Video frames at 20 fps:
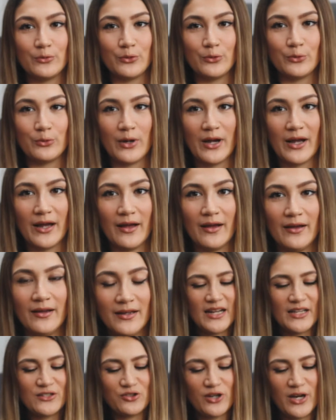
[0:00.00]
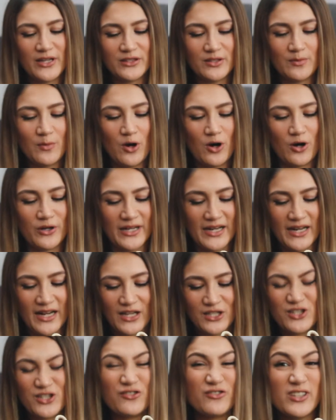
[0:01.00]
would wear. And I tried them on and I
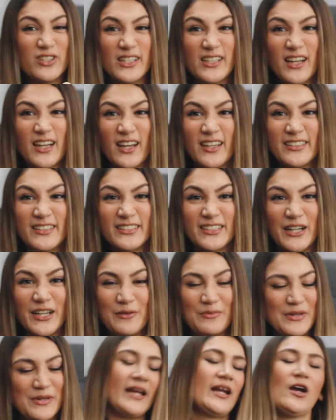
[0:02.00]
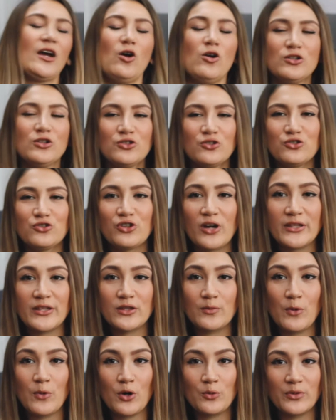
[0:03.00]
actually really liked them. And I also
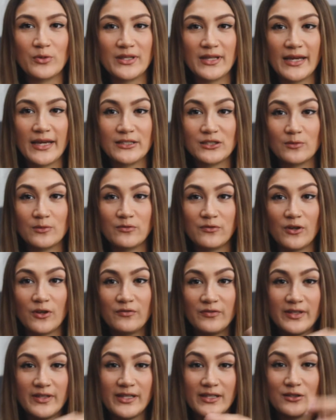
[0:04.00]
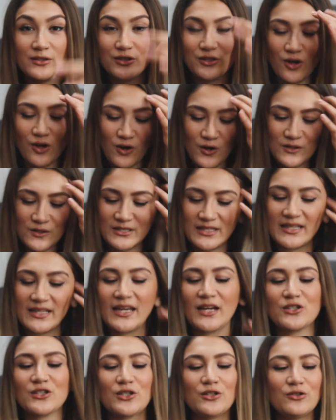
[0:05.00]
tried them on with like some fluffy little socks and
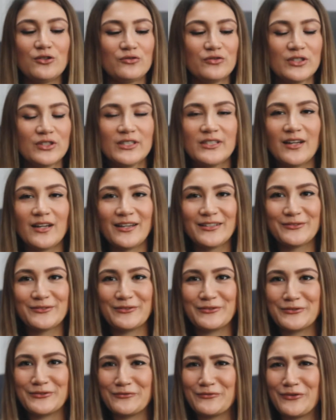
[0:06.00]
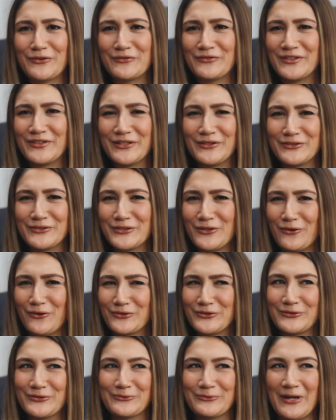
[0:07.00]
they actually look really nice with some fluffy little
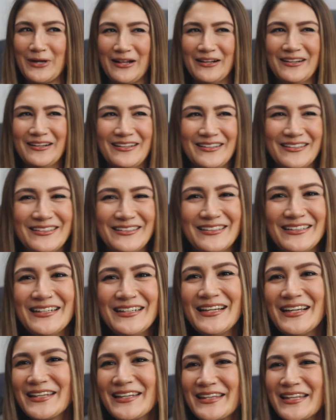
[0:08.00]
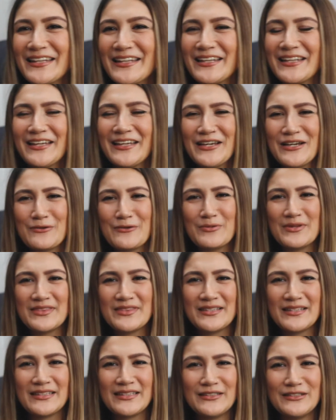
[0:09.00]
socks as well. With
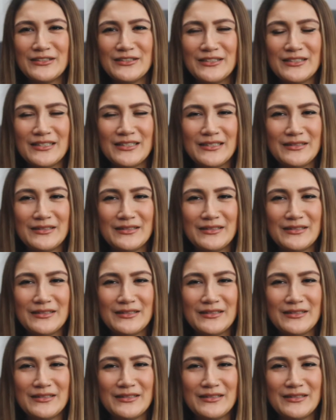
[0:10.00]
the little